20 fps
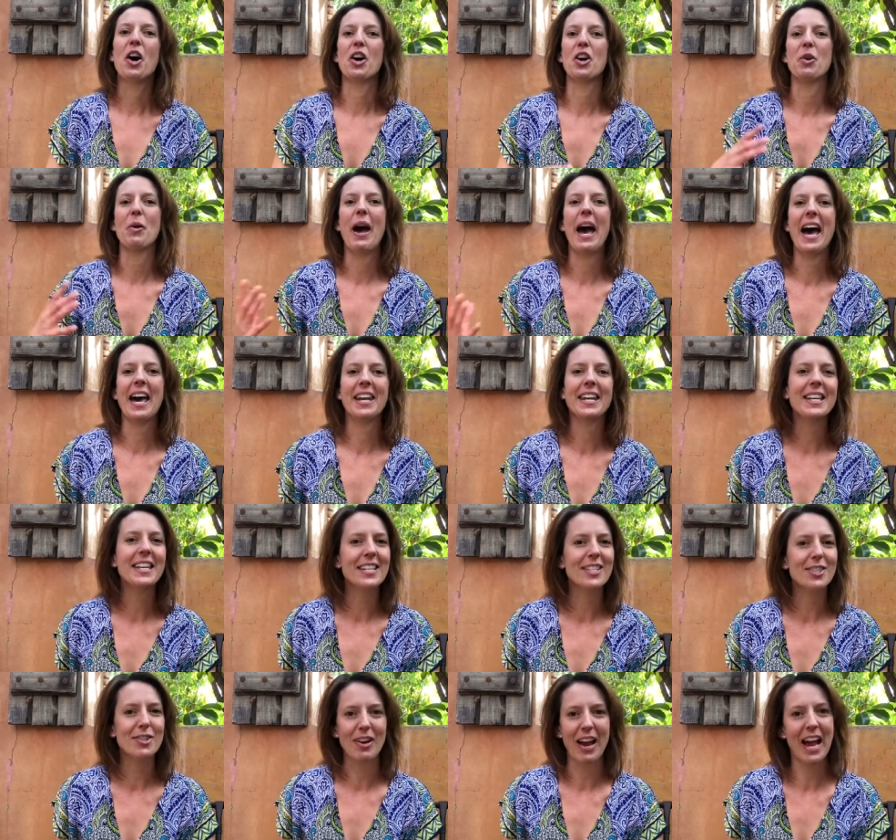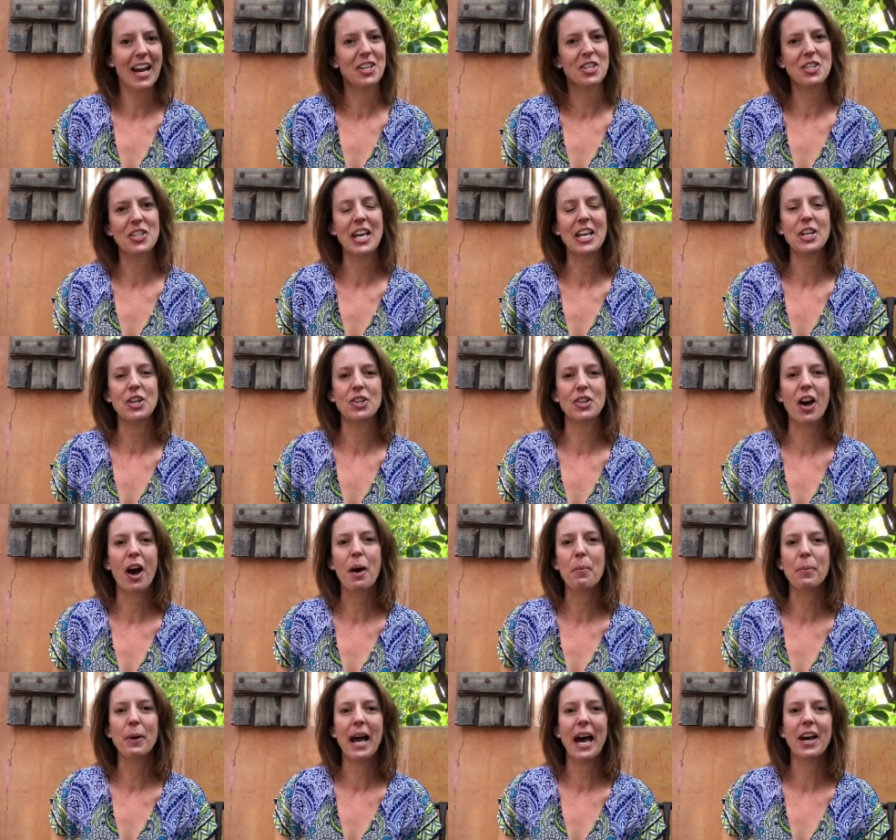or you had an interaction that you're
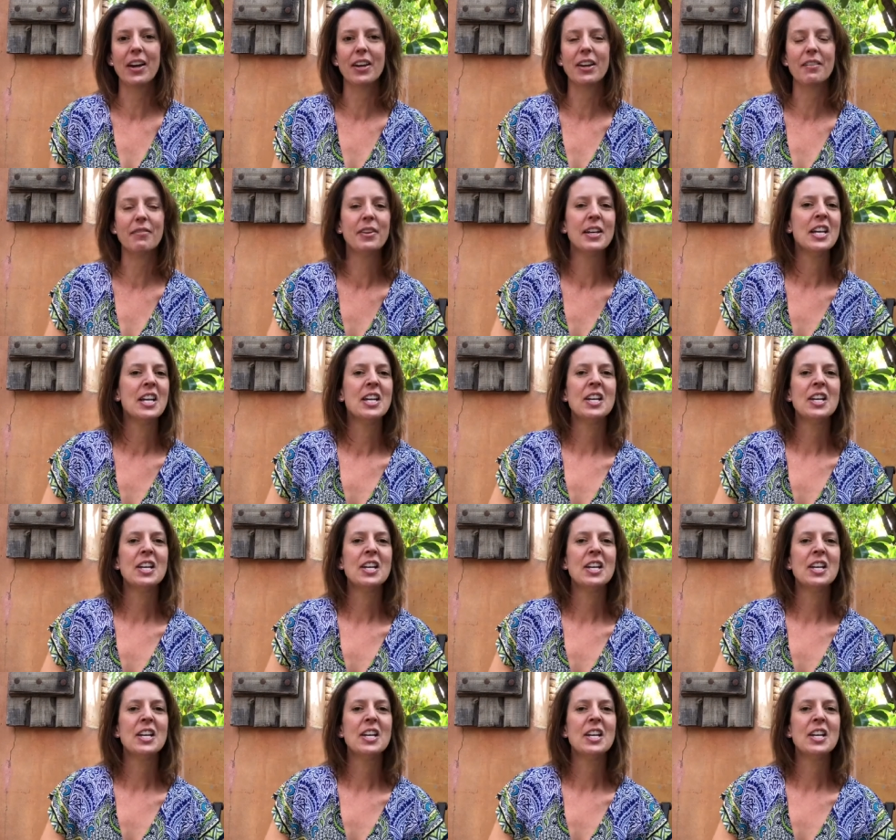not proud of,